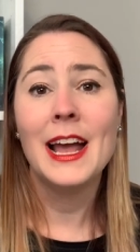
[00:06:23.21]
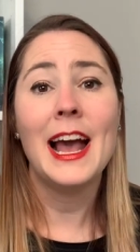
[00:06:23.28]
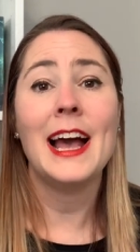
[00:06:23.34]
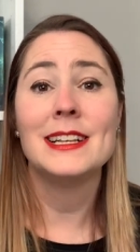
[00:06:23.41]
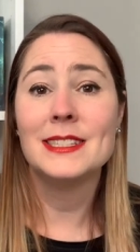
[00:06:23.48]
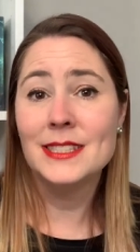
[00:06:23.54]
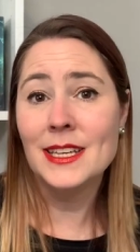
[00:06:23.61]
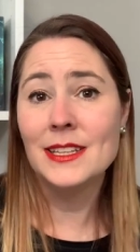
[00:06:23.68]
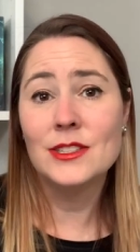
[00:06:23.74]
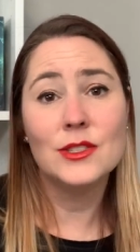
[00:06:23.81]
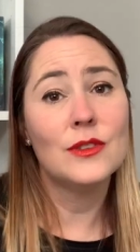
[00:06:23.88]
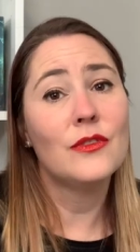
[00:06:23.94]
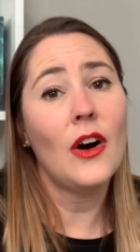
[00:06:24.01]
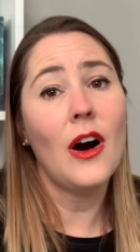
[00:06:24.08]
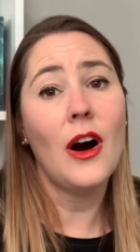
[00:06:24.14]
And since
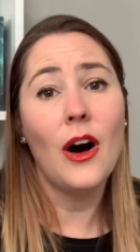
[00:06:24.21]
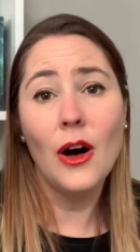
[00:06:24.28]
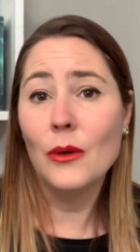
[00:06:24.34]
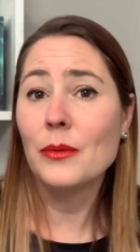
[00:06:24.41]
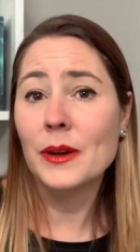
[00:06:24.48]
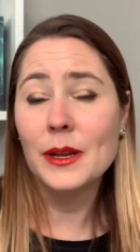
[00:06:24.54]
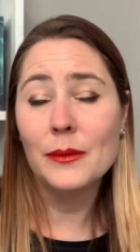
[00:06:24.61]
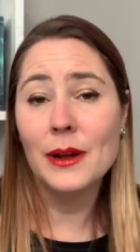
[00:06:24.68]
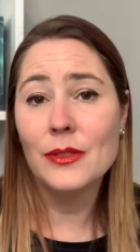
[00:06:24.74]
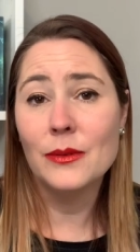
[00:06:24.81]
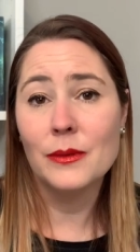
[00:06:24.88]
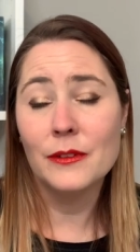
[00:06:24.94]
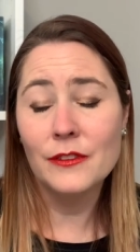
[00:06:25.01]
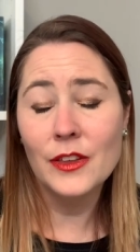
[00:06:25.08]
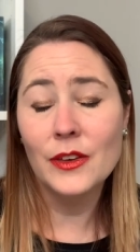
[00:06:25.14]
you've already read the
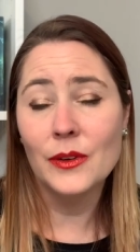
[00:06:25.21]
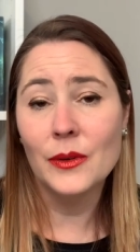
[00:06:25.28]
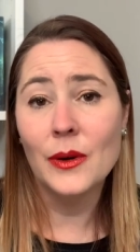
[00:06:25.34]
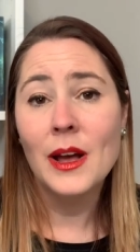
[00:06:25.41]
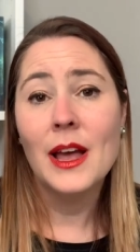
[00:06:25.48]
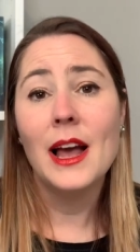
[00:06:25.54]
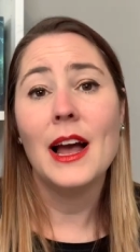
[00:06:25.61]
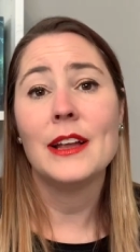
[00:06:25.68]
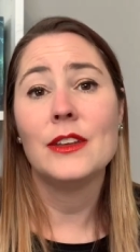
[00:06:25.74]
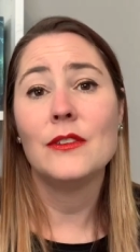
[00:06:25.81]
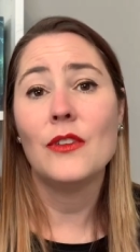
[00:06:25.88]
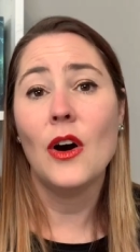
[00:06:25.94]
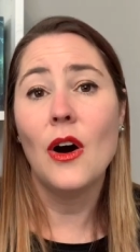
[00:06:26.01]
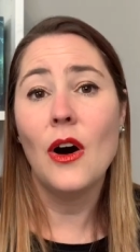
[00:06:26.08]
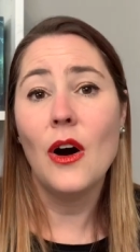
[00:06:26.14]
review and
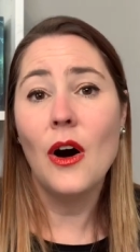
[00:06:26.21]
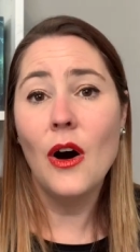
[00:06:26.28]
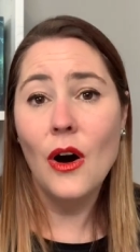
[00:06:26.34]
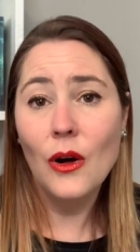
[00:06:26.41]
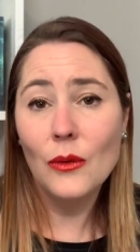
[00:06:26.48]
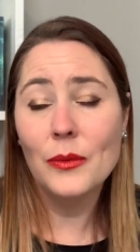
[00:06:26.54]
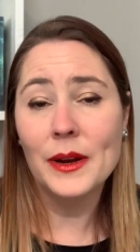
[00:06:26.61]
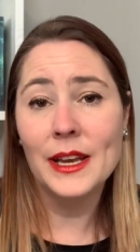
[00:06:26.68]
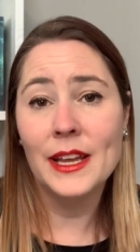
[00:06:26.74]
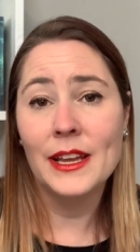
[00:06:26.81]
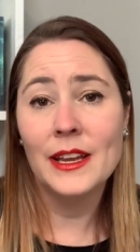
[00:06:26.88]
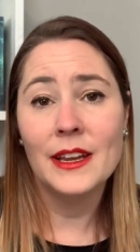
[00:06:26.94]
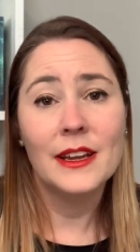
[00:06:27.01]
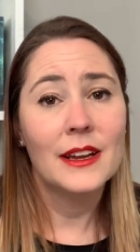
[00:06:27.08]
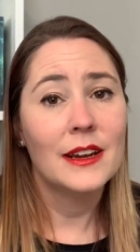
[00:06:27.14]
you've already